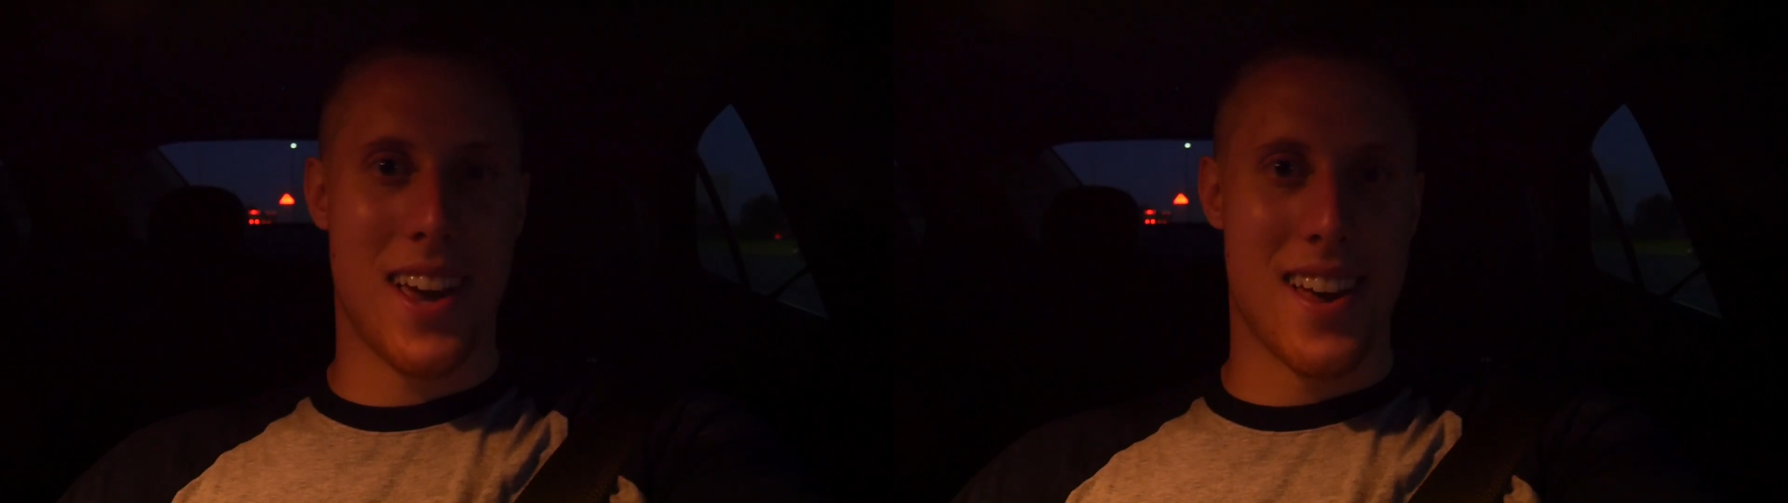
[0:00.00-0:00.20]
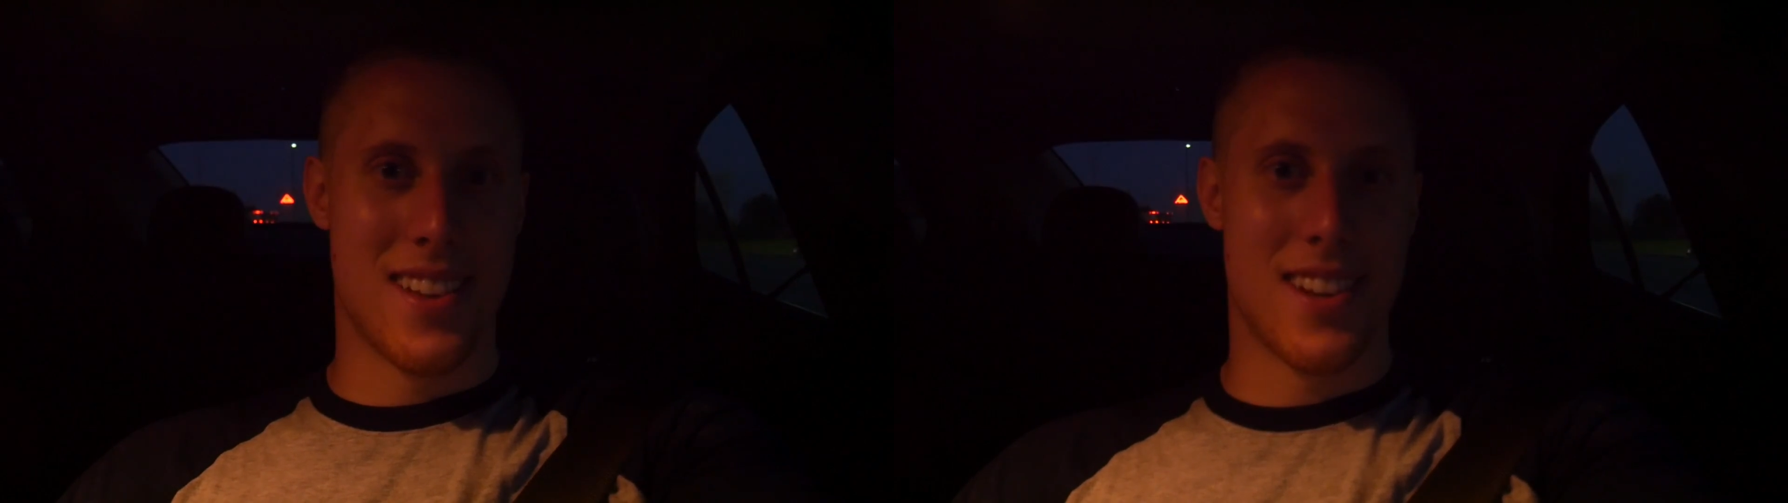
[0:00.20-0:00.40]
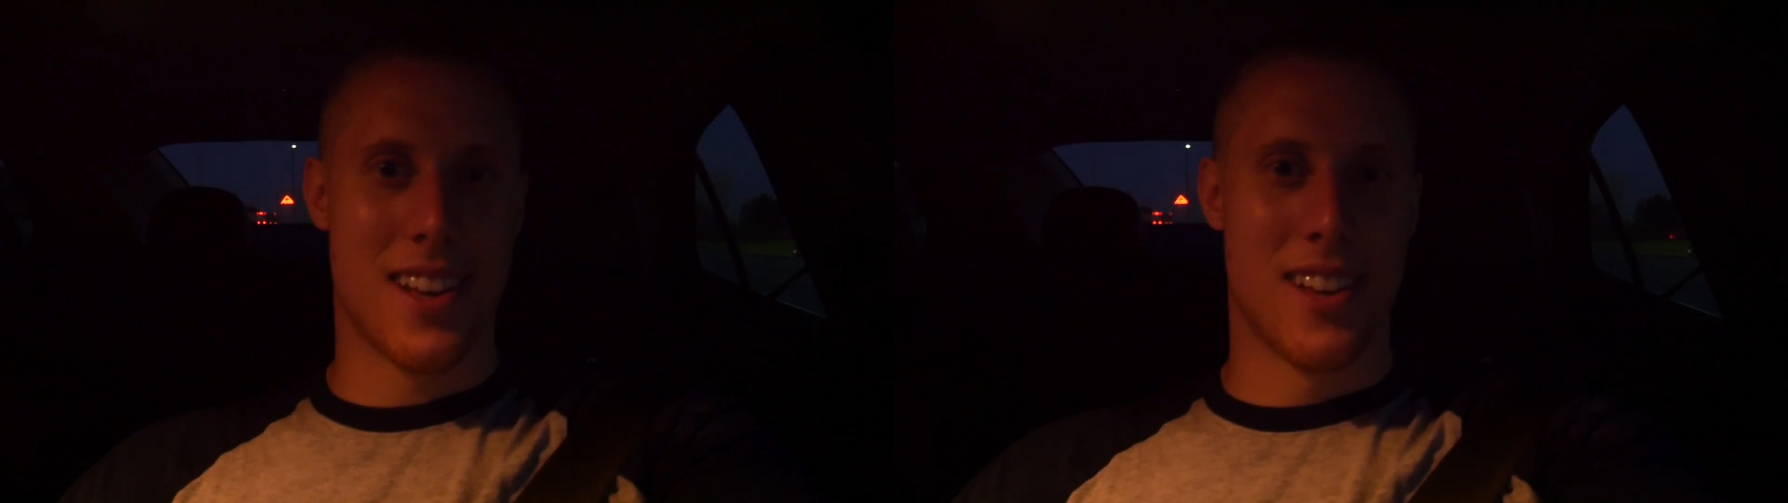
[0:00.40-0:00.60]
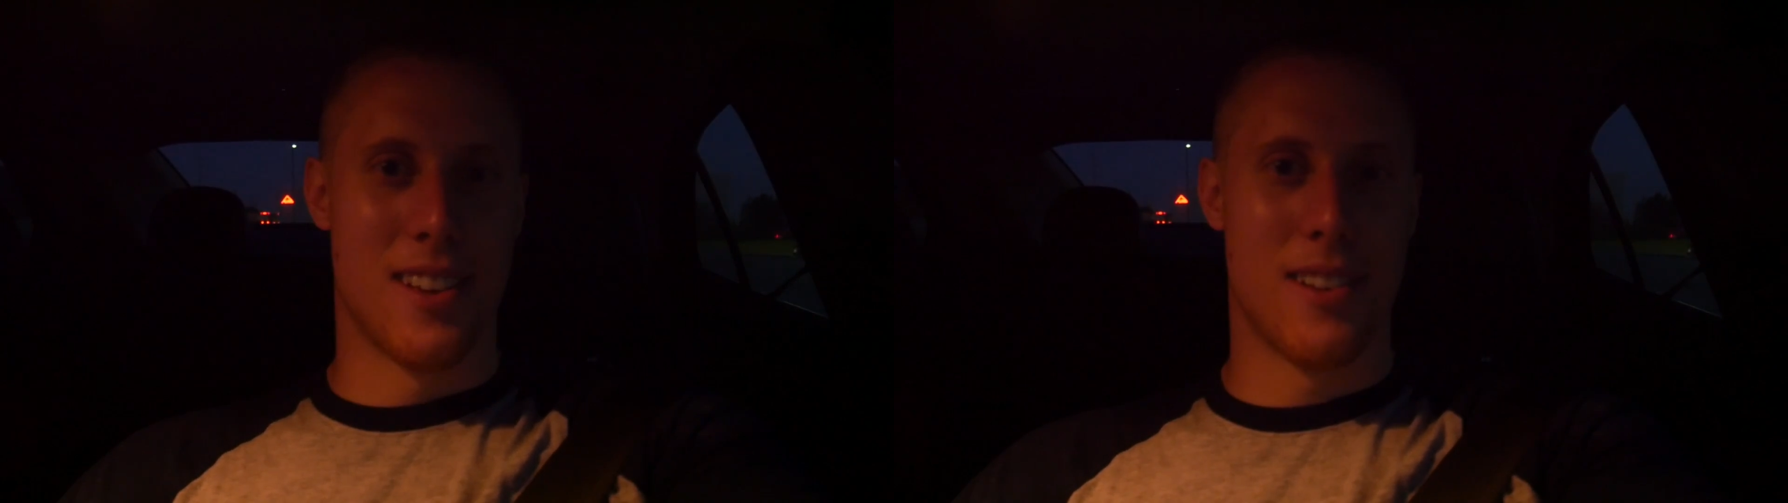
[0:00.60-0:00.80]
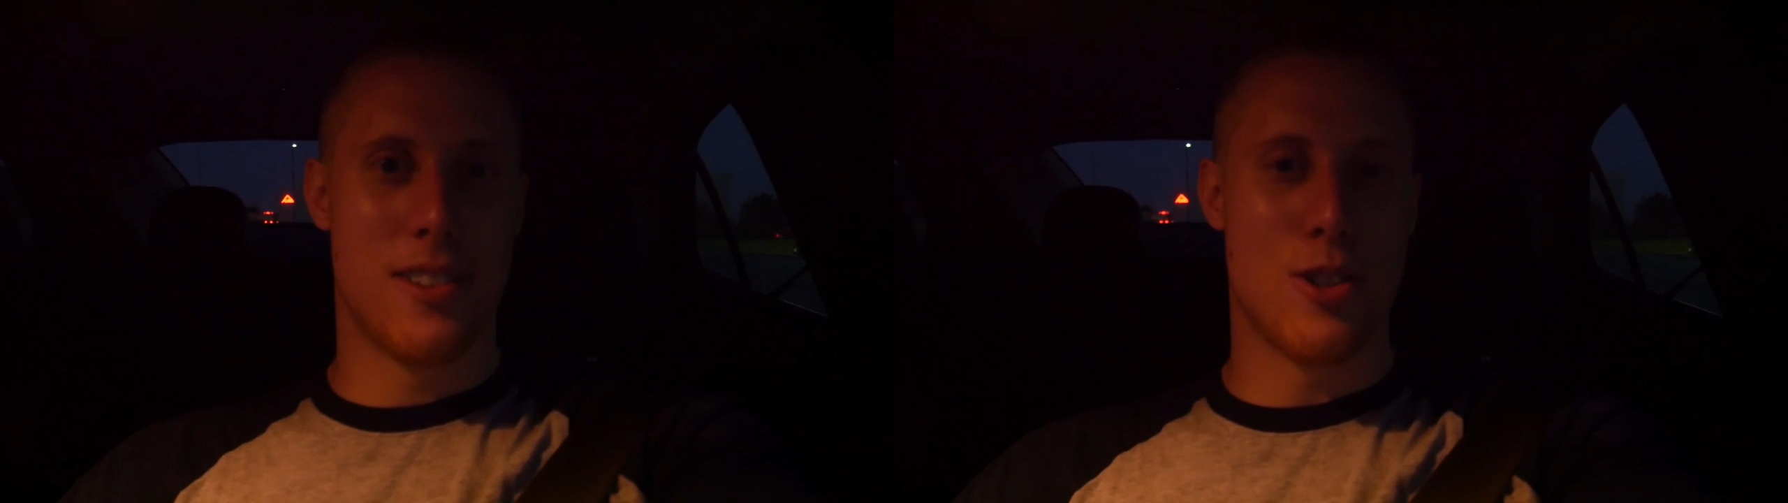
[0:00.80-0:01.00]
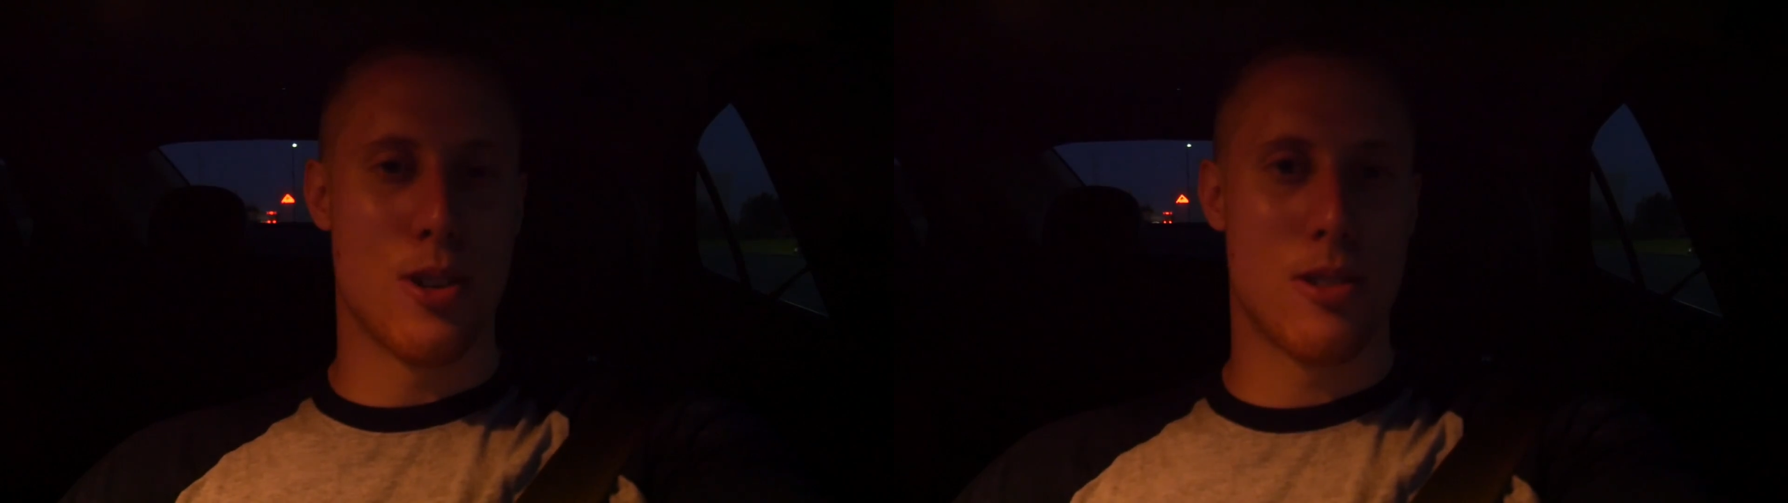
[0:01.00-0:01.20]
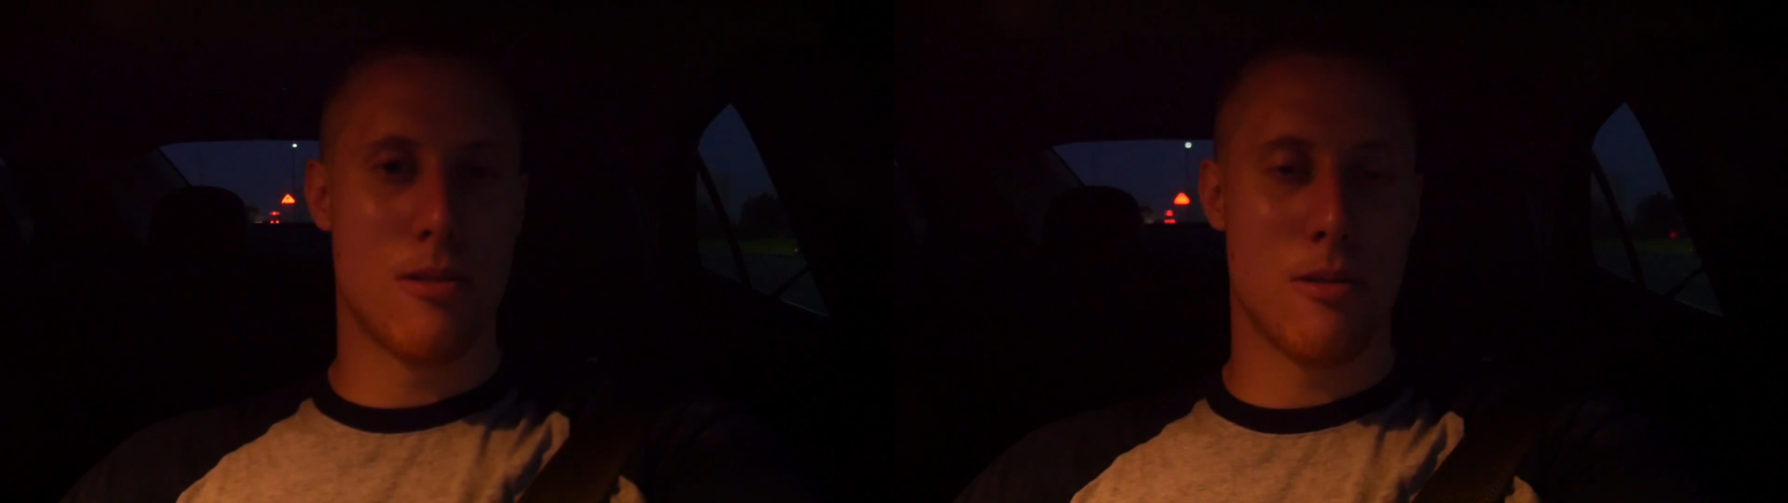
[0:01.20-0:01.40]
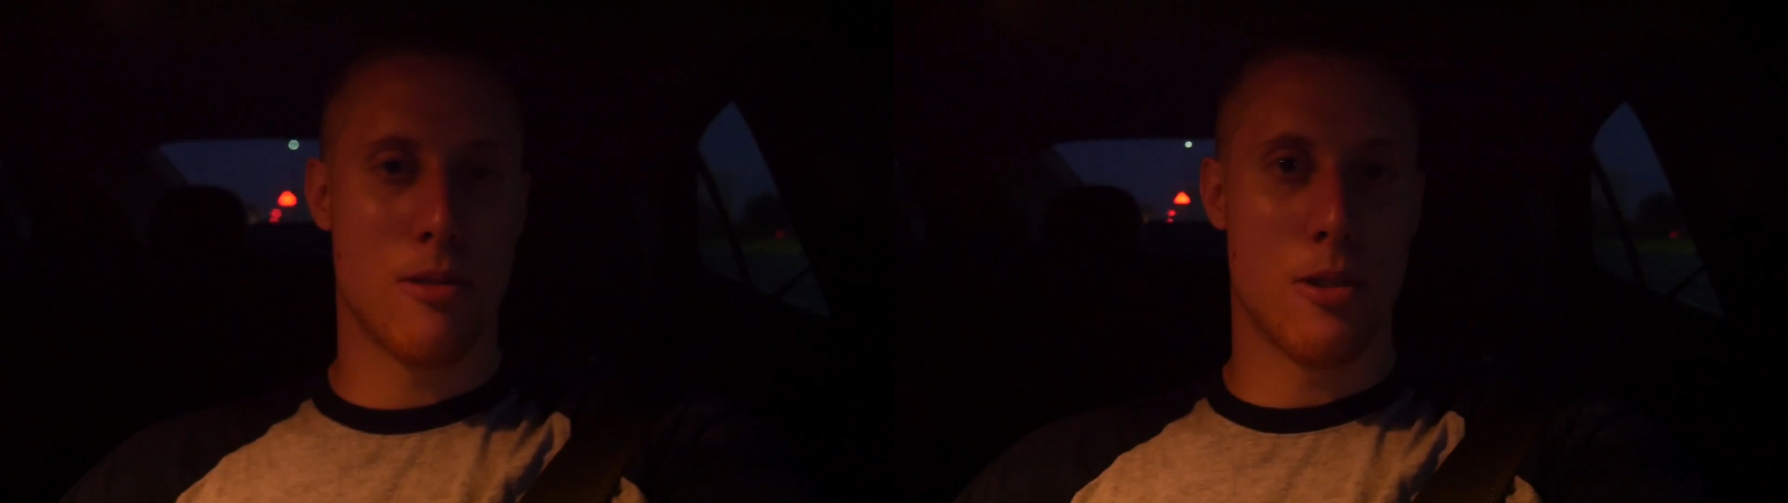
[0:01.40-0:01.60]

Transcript: and just